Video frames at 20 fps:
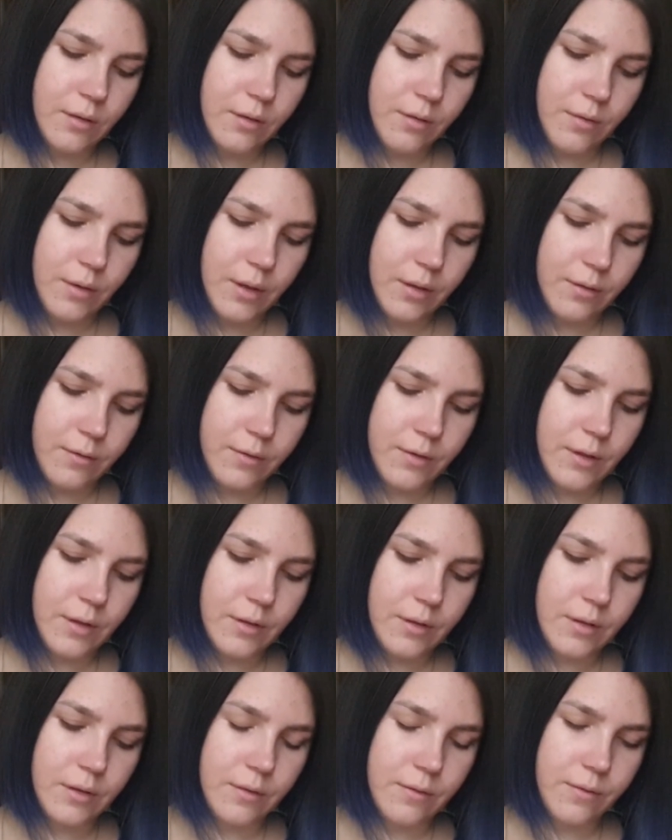3 out of
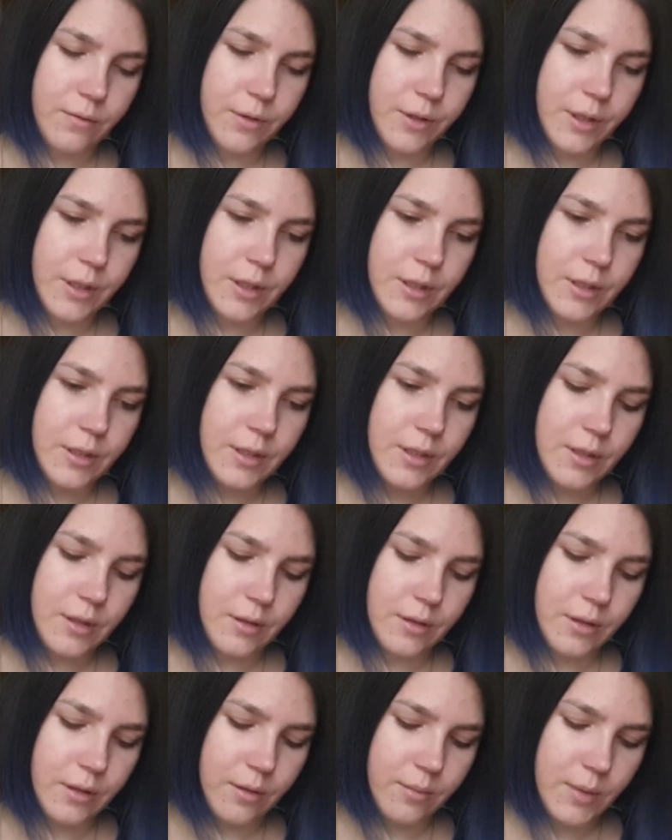4 cards
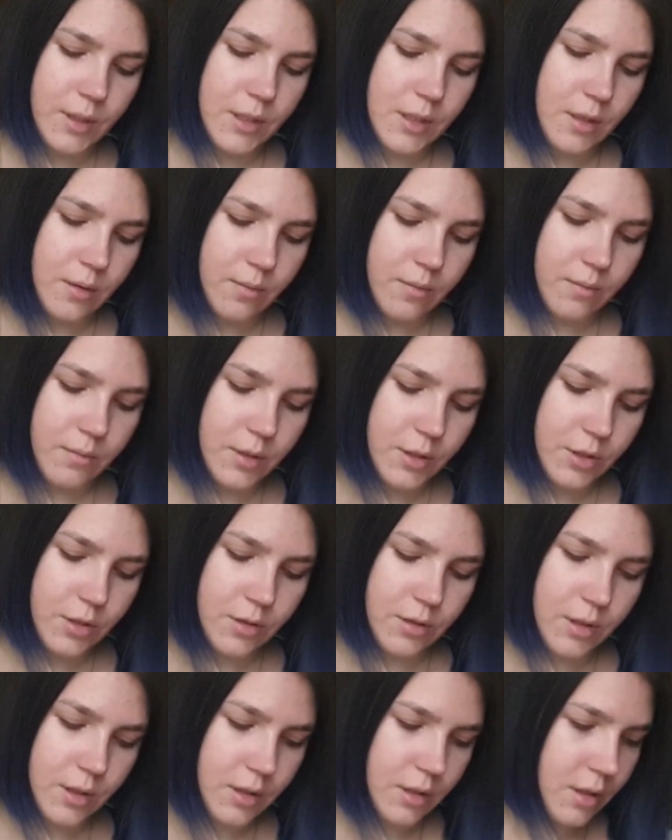currently on my table. Major
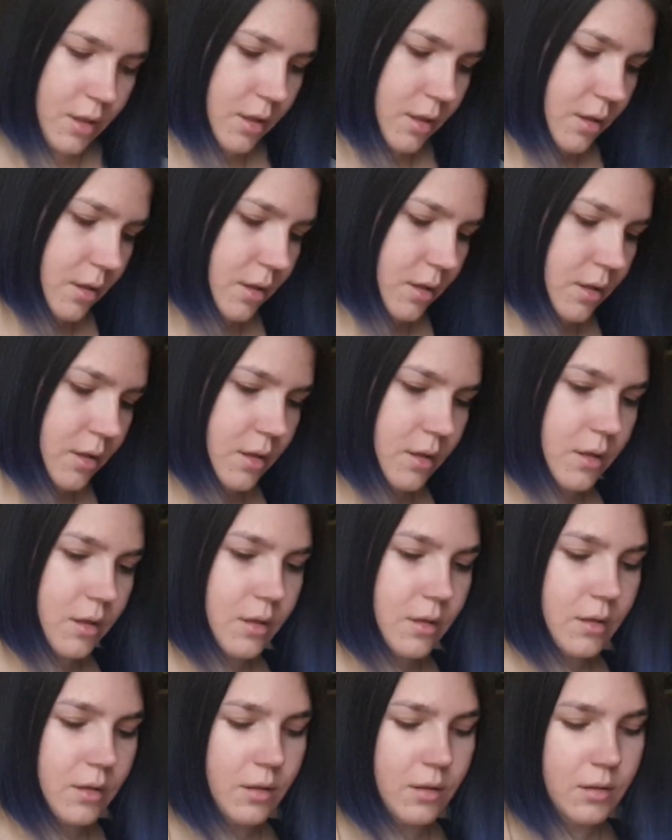
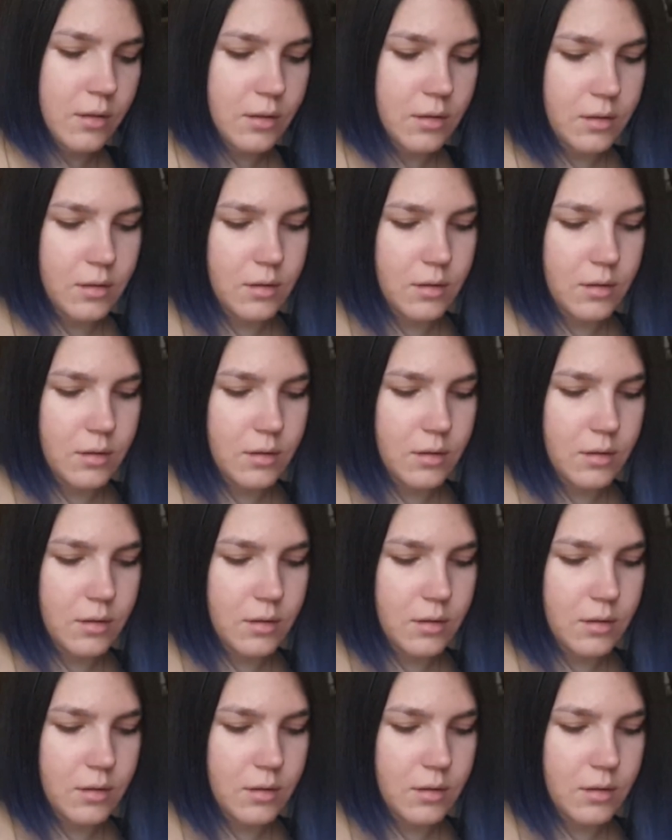Arcana.